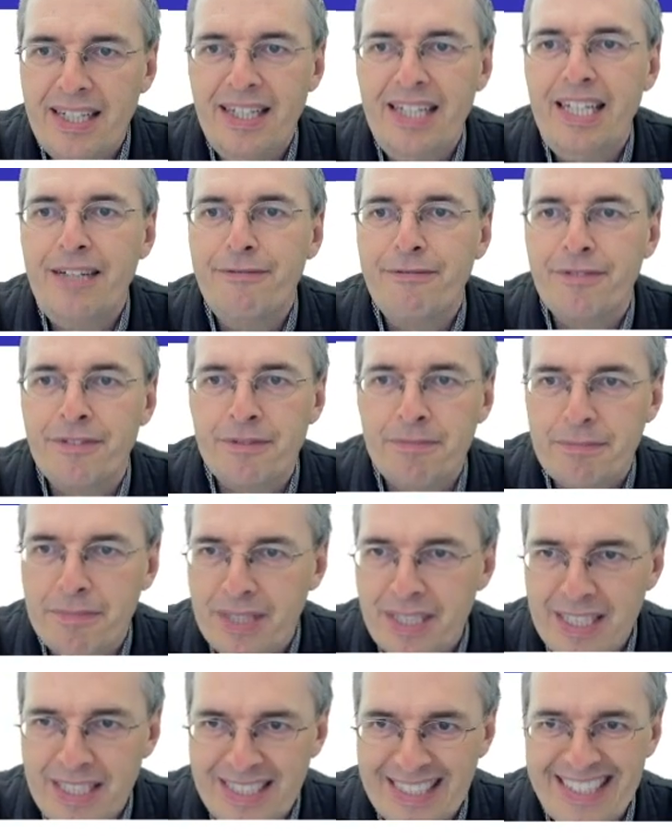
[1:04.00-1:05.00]
even
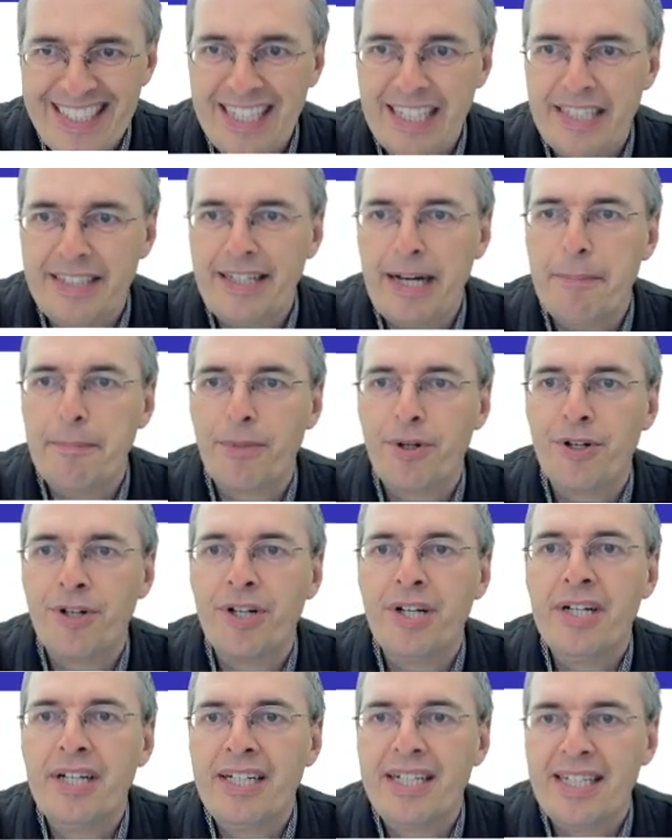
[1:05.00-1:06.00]
a single
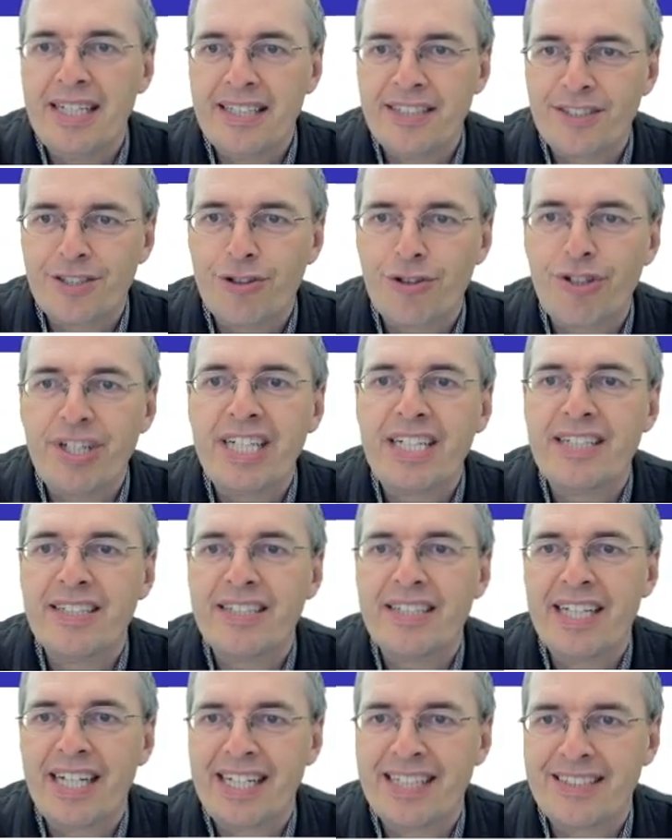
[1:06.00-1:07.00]
number is
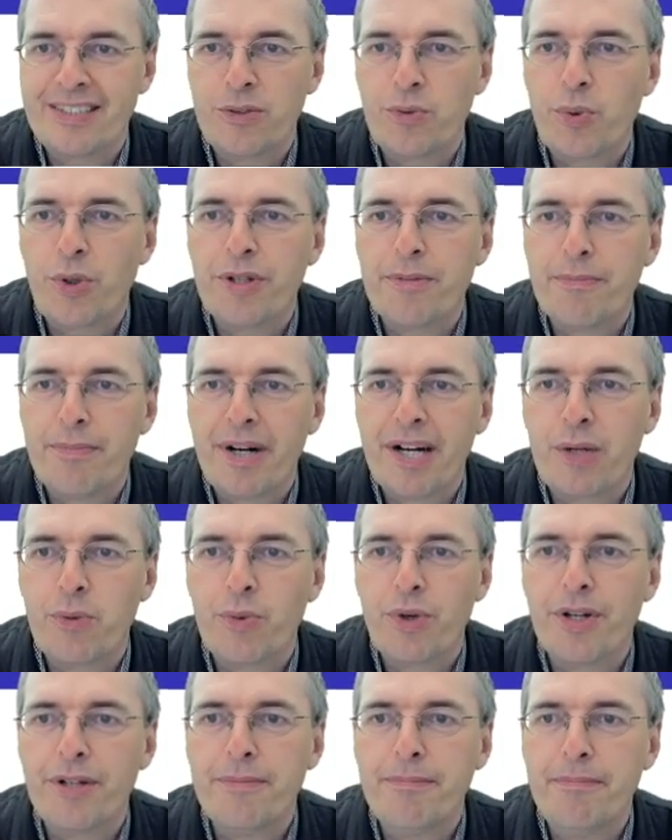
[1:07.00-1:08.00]
treated as a one by
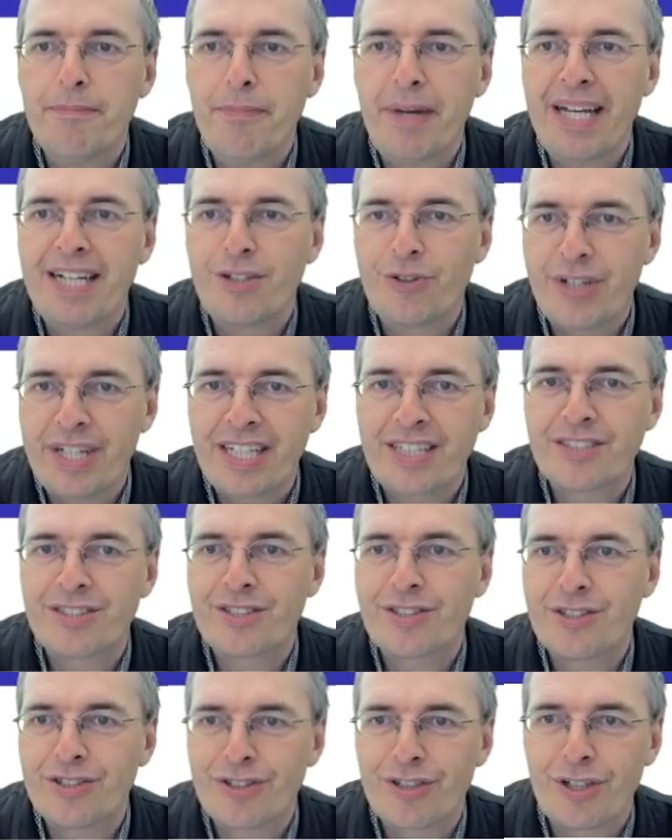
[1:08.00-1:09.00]
one
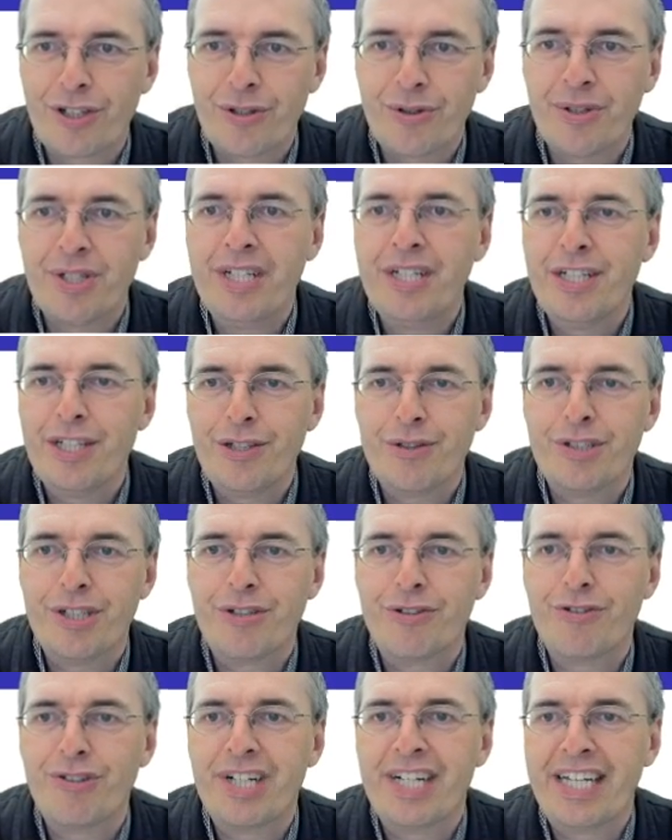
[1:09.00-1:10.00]
matrix. So you
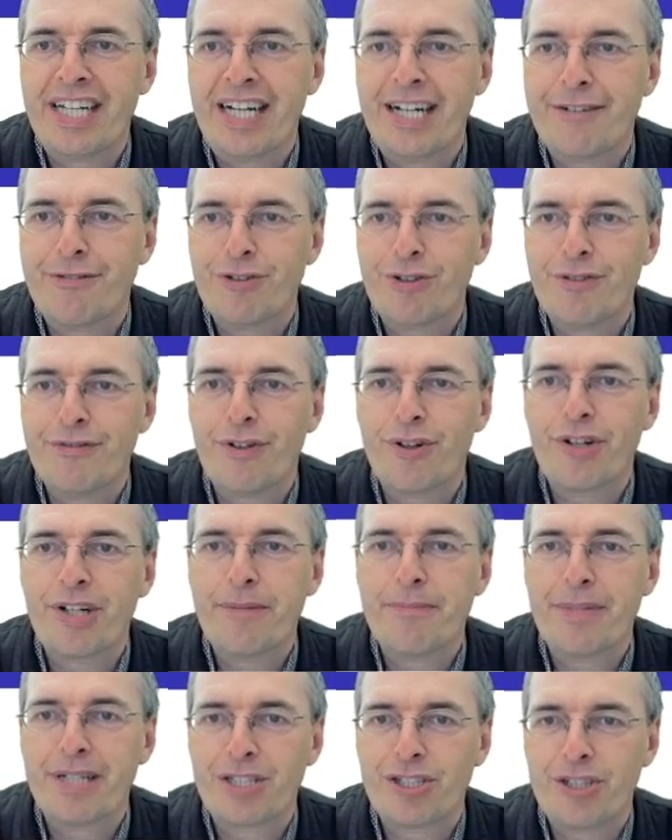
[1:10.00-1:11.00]
don't really have to worry
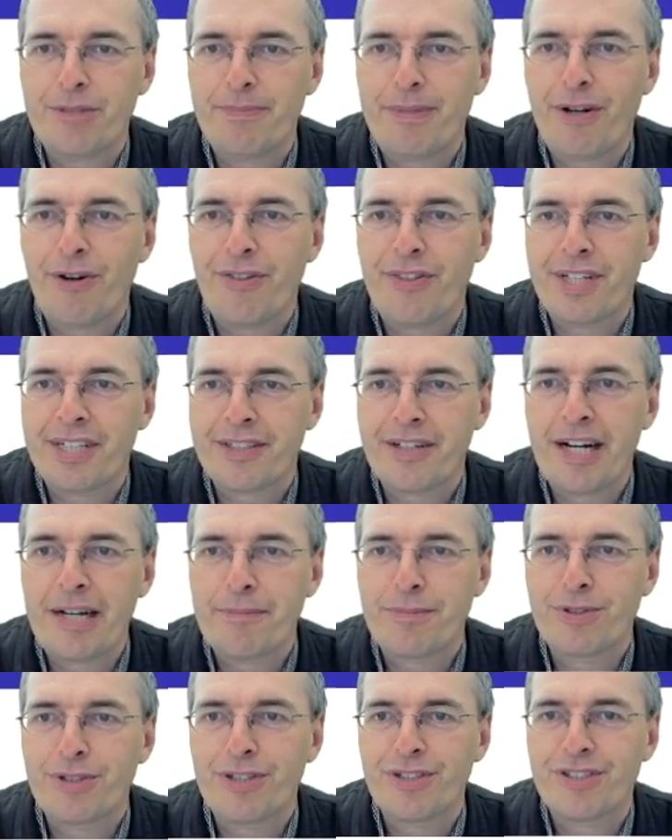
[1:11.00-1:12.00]
much about the
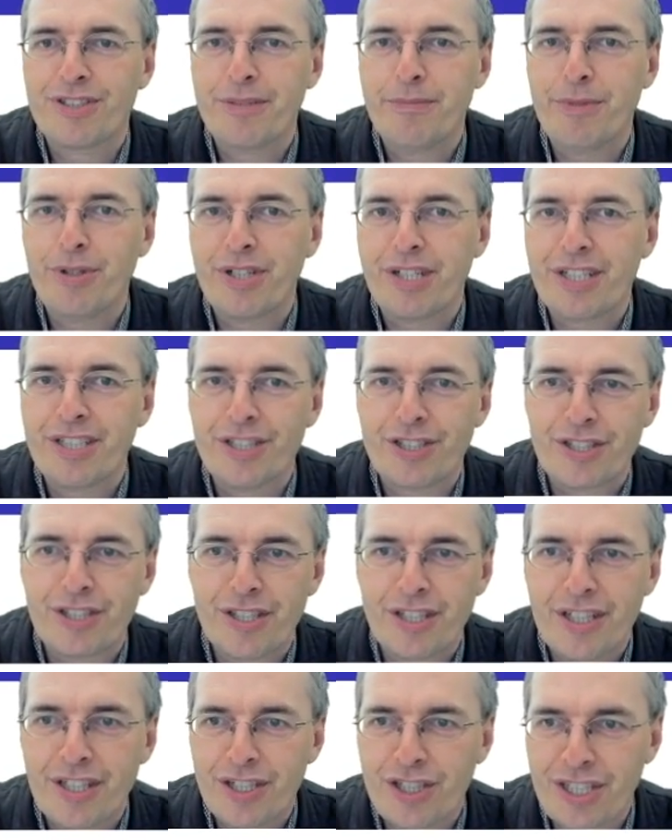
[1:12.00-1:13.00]
type system. You can
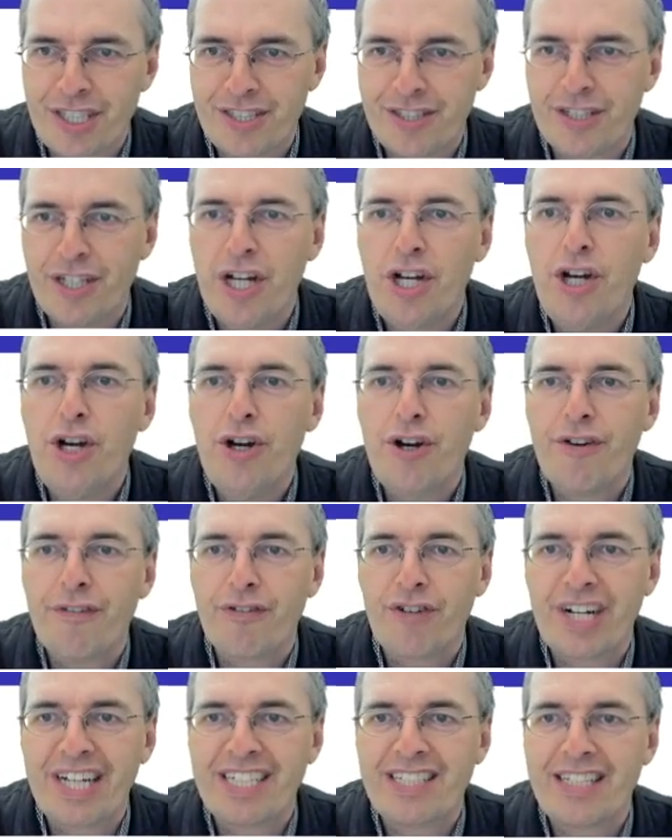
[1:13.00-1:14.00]
just
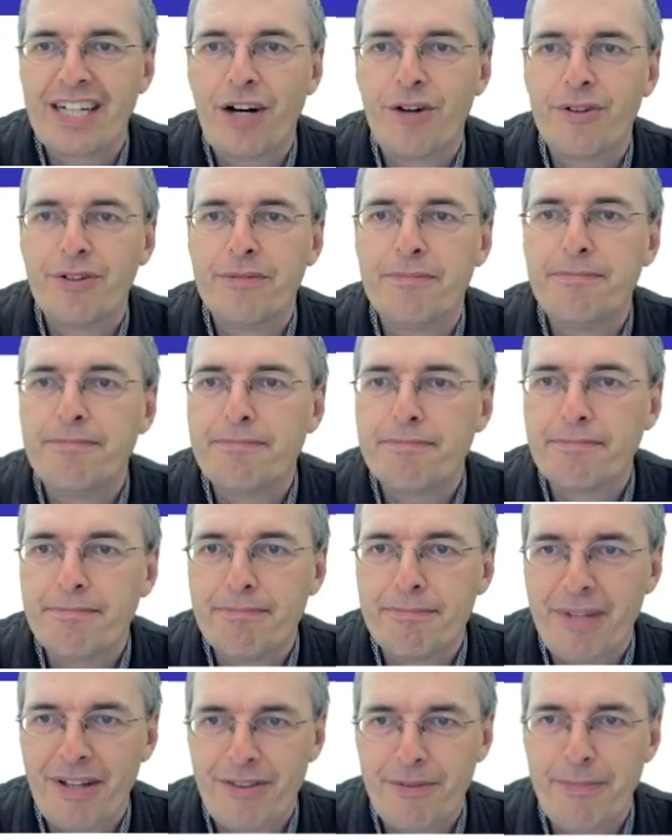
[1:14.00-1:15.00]
write down
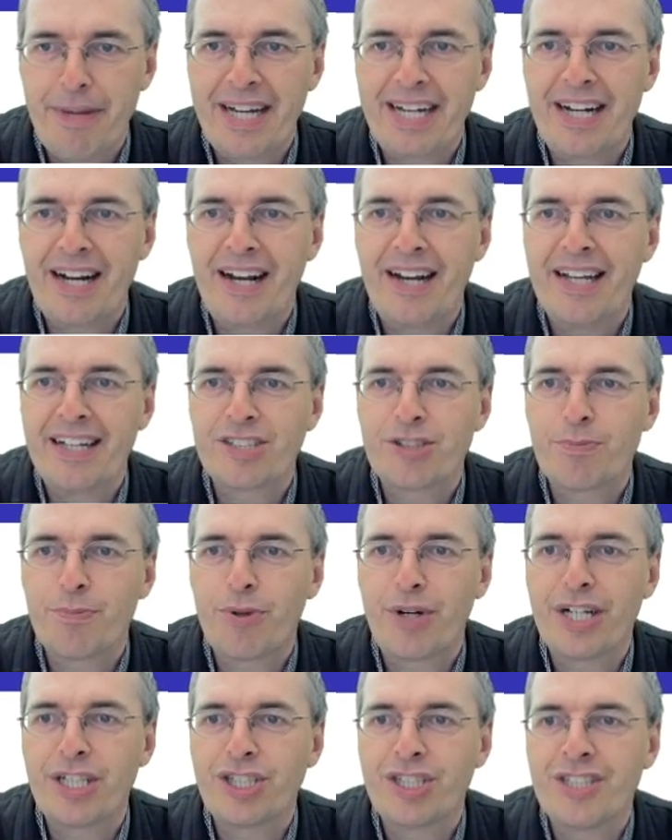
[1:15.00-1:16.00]
mathematical
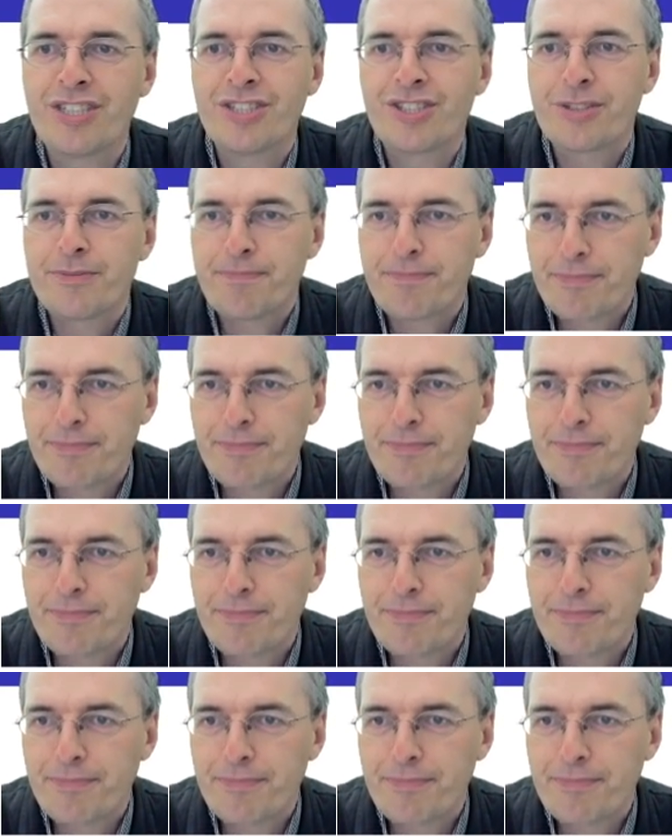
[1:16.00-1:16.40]
expressions